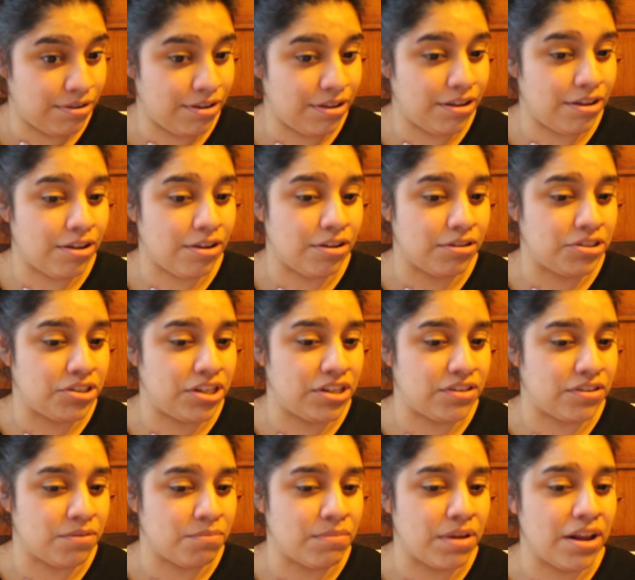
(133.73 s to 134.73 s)
Oh,
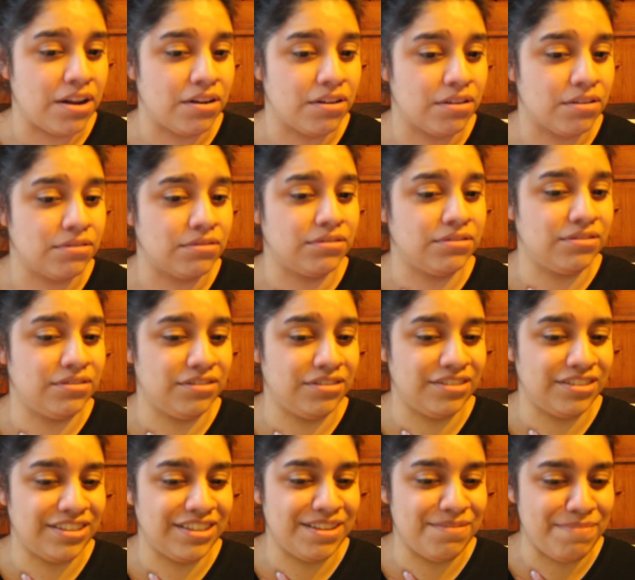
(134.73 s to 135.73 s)
Jesus, man.
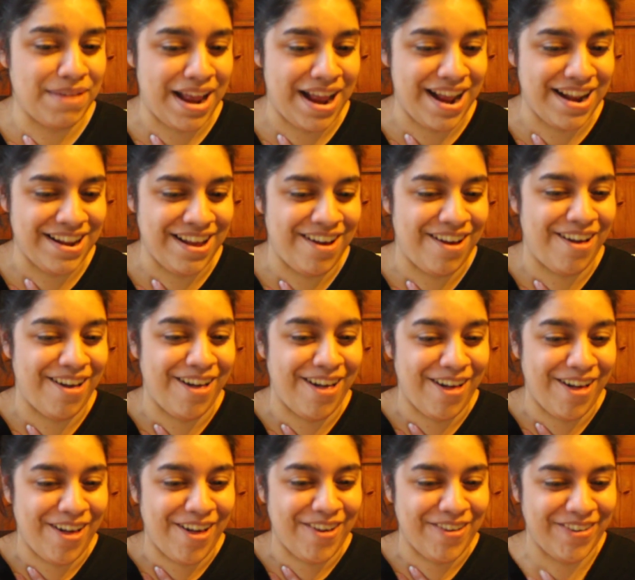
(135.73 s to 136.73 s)

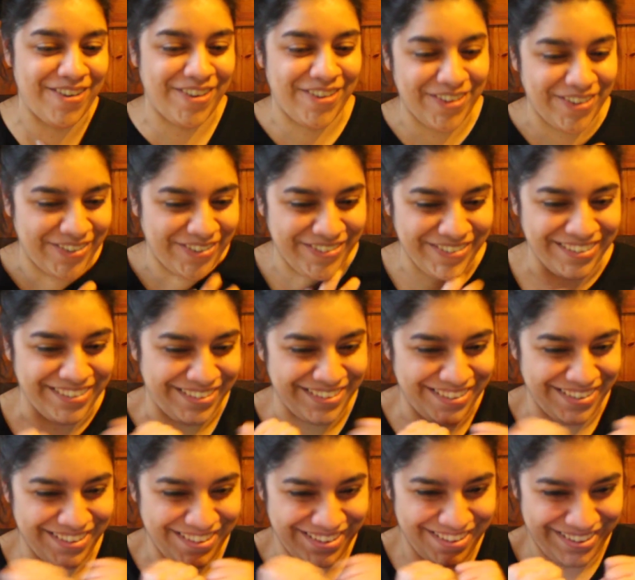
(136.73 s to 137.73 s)
Minho!
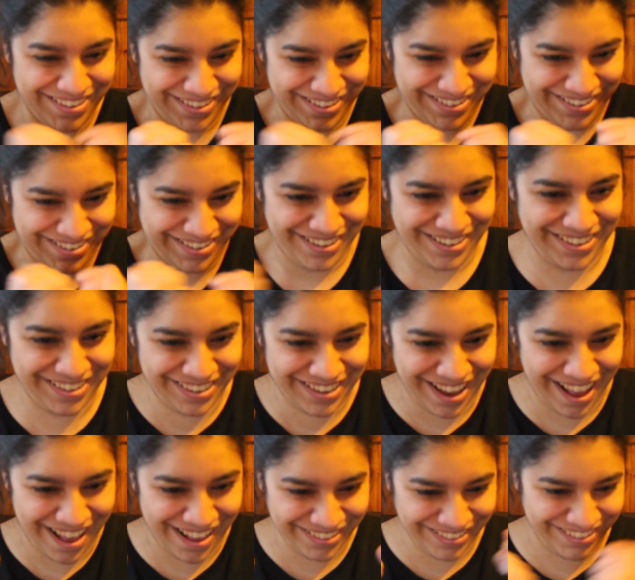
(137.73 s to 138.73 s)

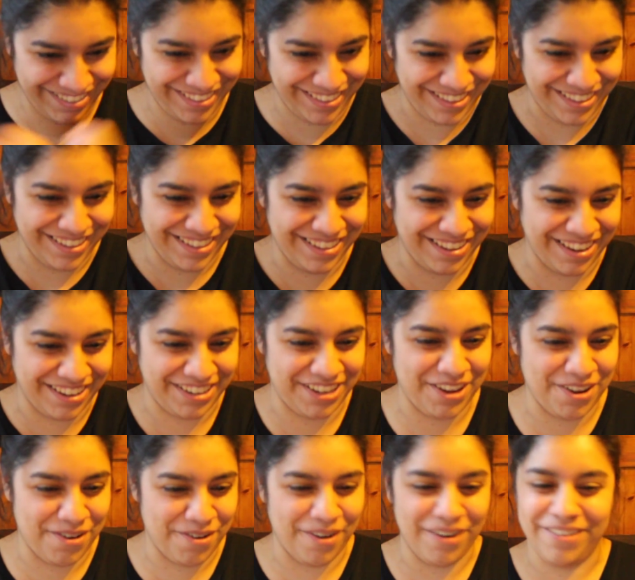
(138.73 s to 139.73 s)
Yes! Look at
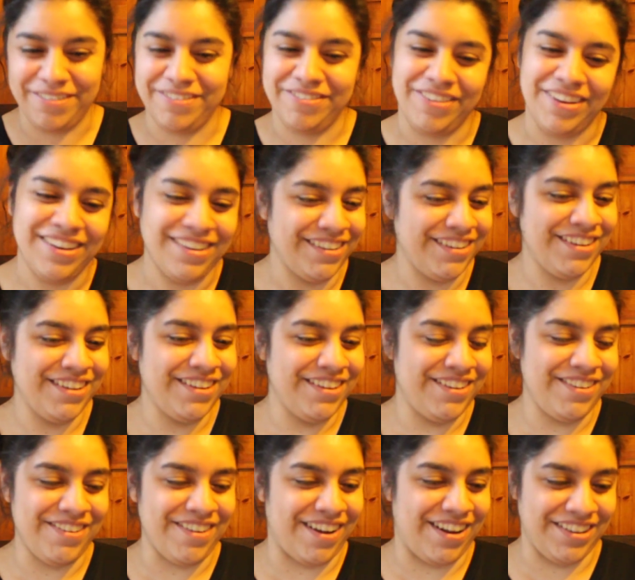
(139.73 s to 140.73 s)
you! Oh,
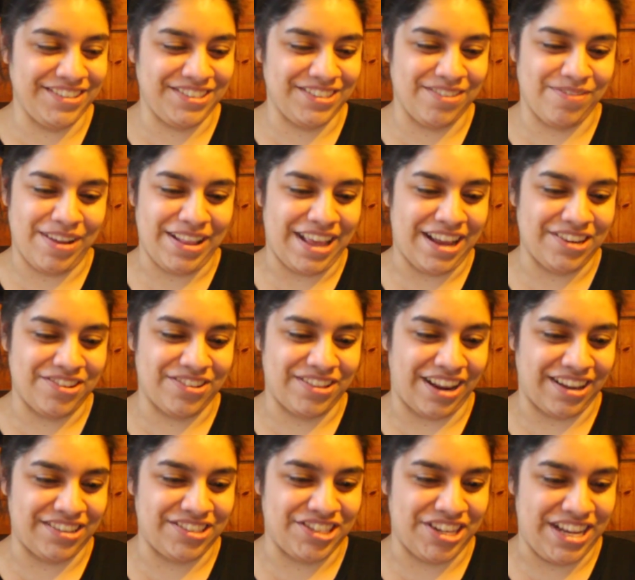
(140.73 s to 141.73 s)
who asked you to wear that
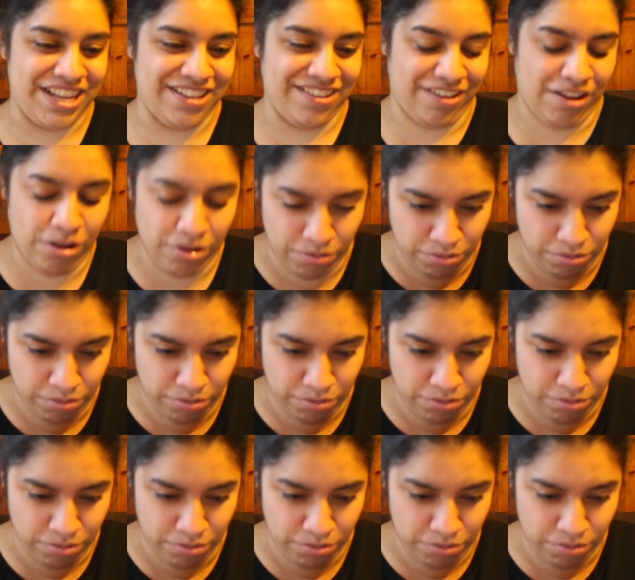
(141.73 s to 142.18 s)
jeans?